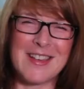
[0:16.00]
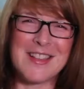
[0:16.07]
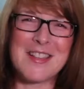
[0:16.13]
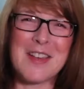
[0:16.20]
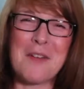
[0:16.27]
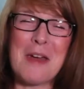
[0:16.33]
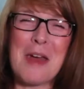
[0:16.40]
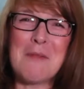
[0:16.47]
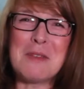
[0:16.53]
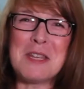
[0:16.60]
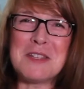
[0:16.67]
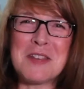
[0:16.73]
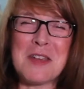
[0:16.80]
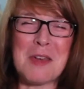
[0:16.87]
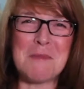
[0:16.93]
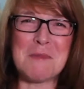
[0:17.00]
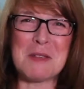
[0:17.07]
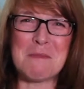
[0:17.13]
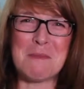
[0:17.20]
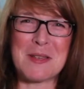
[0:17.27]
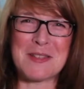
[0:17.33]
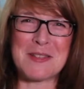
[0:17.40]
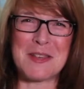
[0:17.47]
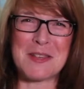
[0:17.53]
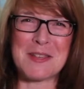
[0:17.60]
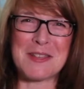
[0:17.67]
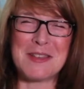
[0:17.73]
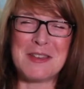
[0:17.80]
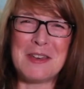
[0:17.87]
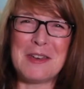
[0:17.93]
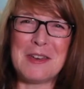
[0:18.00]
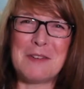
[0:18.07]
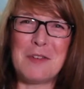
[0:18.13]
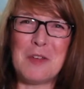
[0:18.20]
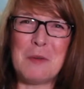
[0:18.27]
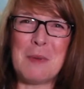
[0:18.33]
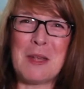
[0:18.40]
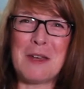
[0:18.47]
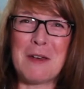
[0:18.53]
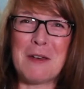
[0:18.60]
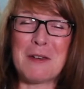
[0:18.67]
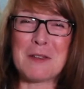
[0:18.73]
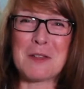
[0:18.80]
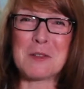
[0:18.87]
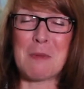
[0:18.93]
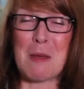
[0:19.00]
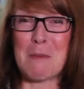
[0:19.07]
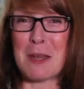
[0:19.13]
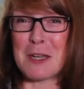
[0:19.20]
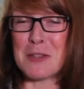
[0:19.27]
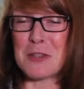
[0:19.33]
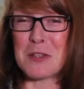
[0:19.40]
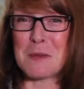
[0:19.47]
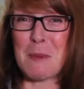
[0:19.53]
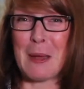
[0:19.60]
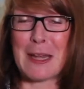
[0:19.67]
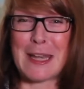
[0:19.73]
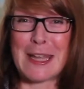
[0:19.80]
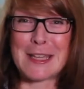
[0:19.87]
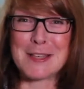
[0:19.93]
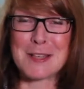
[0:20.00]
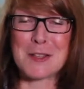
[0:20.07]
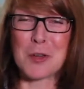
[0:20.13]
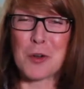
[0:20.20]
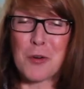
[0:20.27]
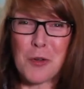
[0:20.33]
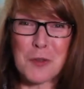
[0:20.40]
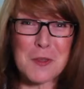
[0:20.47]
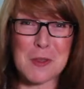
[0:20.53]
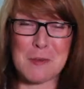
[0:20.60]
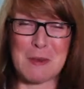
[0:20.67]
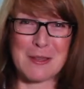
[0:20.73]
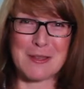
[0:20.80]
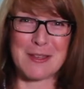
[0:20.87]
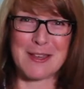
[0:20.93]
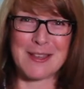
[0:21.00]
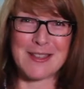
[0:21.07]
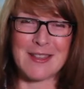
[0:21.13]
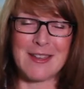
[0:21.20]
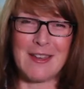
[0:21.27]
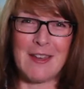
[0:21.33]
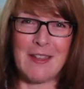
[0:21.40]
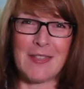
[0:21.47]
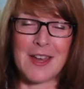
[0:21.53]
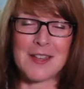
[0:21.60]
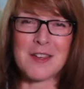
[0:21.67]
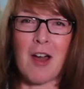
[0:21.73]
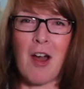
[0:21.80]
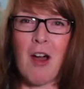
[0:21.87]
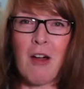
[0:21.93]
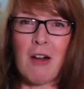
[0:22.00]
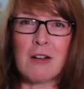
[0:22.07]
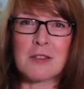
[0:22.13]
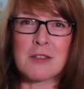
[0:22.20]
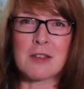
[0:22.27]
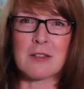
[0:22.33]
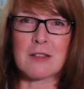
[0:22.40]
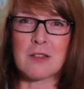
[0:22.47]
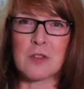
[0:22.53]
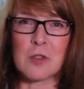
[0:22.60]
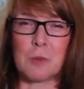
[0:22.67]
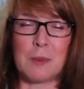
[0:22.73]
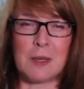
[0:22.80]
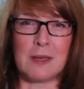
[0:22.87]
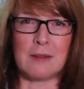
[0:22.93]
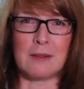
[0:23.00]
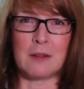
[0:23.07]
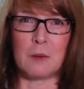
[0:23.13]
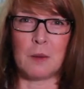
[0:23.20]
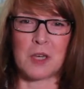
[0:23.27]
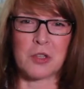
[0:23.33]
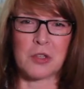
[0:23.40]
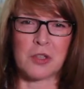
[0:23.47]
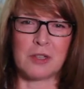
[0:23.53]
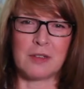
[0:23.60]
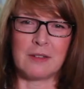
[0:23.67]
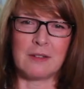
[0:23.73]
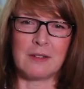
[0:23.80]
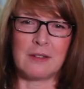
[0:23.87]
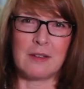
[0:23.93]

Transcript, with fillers: So how many times in business have you been asked by managers, by leaders across the business that heart-stopping question?